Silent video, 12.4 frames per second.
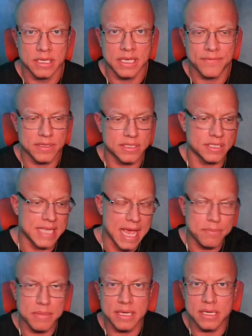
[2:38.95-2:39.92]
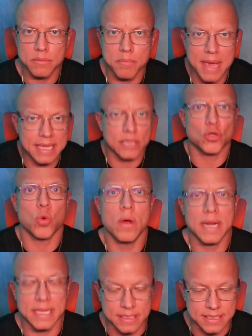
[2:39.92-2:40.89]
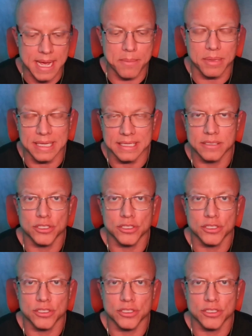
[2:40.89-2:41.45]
If it's ten million, make it twenty, double it.